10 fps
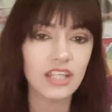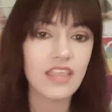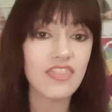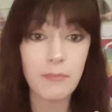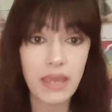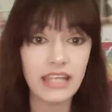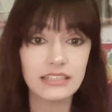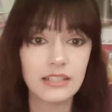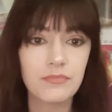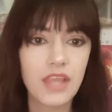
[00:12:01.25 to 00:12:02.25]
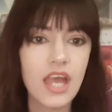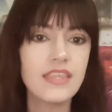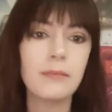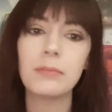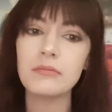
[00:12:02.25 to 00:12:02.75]
they bait.
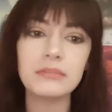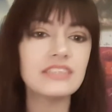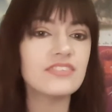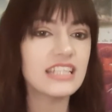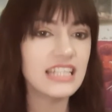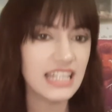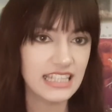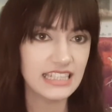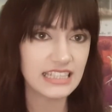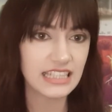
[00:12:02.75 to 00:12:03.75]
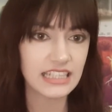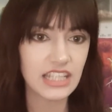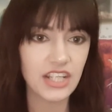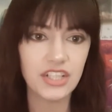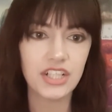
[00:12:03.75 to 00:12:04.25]
They purposefully hint that the
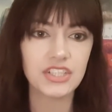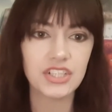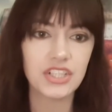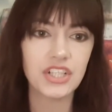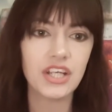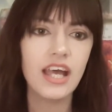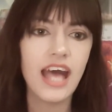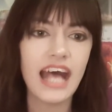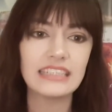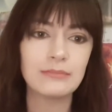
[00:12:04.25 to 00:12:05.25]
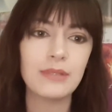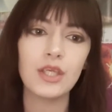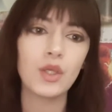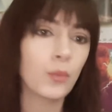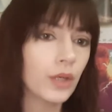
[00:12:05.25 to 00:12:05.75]
character as
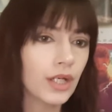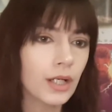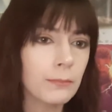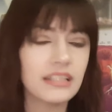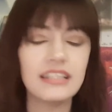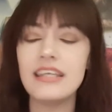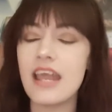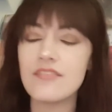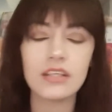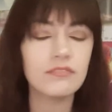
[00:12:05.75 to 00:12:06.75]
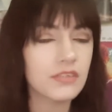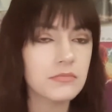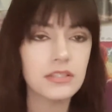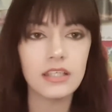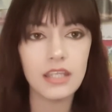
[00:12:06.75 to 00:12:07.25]
being queer, but never confirm
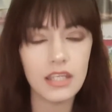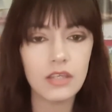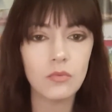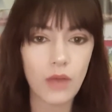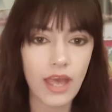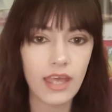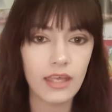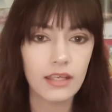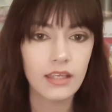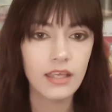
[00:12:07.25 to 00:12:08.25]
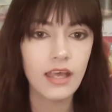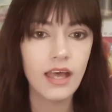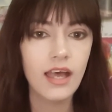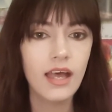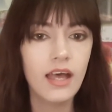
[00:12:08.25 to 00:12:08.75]
it in any way.
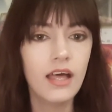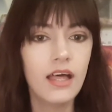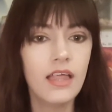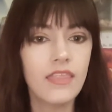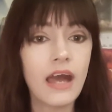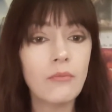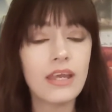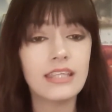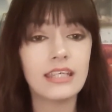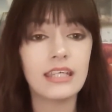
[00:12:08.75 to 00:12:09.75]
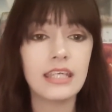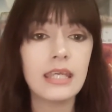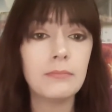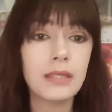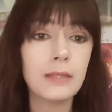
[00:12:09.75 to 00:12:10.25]
That way they can
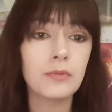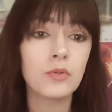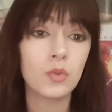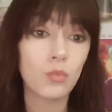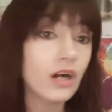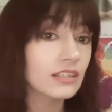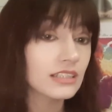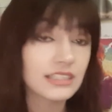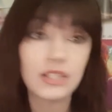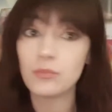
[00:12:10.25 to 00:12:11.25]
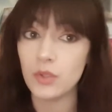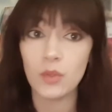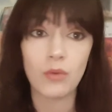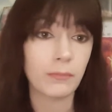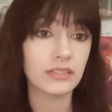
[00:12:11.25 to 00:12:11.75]
keep people who want to see
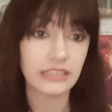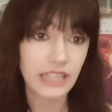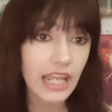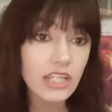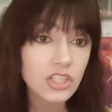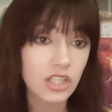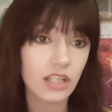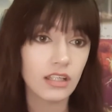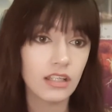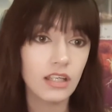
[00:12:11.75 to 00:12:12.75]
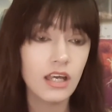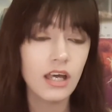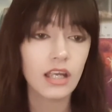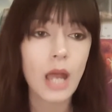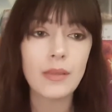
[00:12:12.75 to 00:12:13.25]
real representation
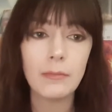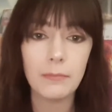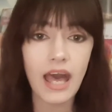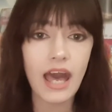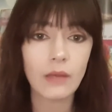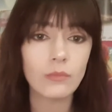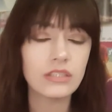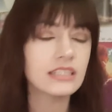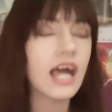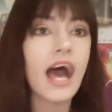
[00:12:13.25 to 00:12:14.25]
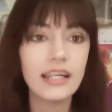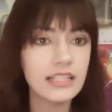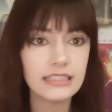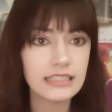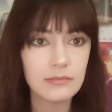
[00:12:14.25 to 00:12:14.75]
coming back with the
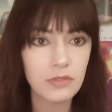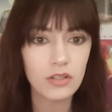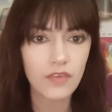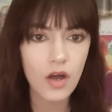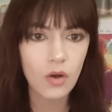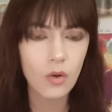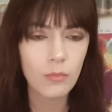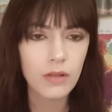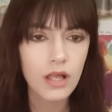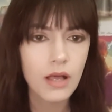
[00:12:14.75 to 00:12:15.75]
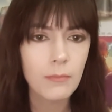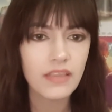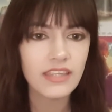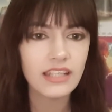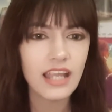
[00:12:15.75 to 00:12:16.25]
tiniest glimmer of hope,
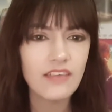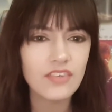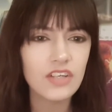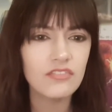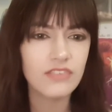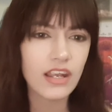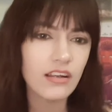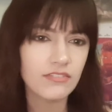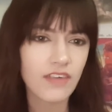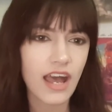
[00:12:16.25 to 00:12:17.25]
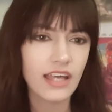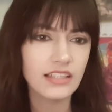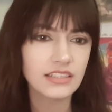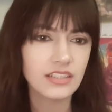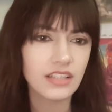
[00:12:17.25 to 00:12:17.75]
but they never
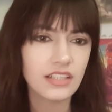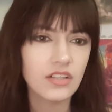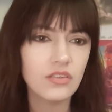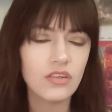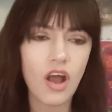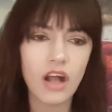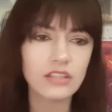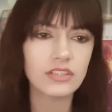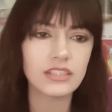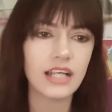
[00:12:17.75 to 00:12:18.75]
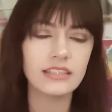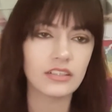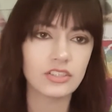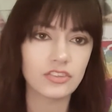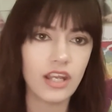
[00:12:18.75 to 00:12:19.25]
verify, so they don't ostracize
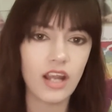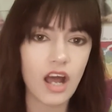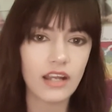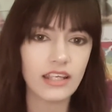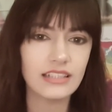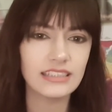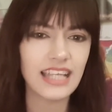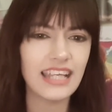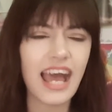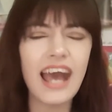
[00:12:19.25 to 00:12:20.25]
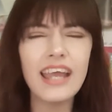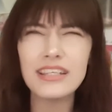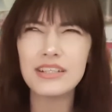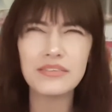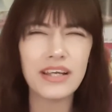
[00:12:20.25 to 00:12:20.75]
their straight audience. And I
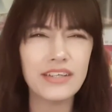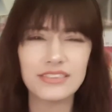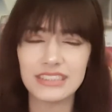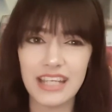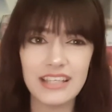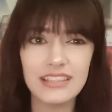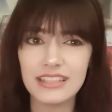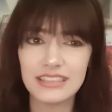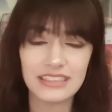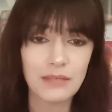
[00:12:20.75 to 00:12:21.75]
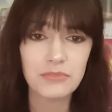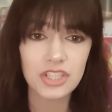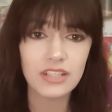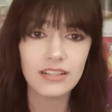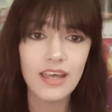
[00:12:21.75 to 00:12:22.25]
don't understand the
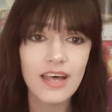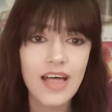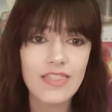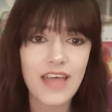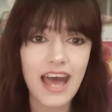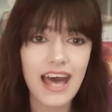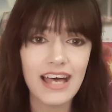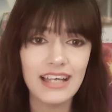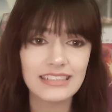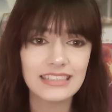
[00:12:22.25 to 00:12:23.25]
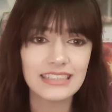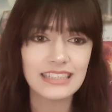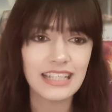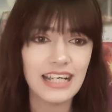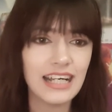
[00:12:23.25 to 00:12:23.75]
assumption that
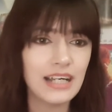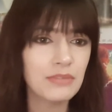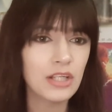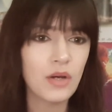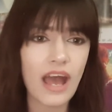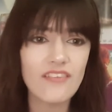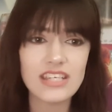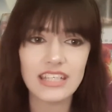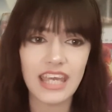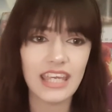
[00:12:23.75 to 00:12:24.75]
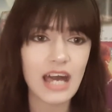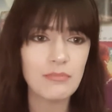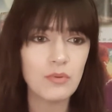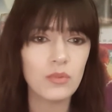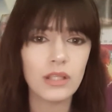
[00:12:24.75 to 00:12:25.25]
having a gay
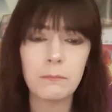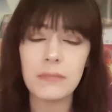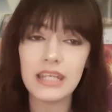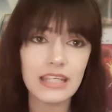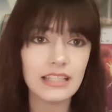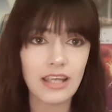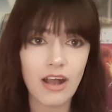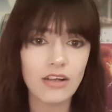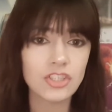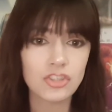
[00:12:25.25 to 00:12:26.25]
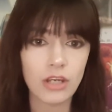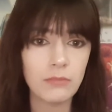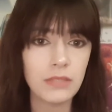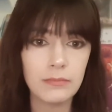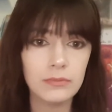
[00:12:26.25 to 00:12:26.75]
couple will immediately cause
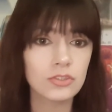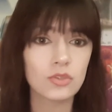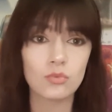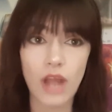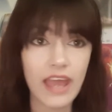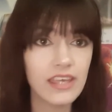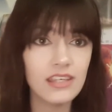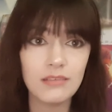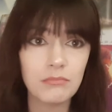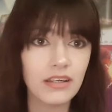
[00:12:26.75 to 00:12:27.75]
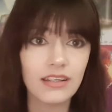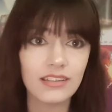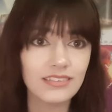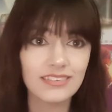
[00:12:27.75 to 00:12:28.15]
straight people to riot, but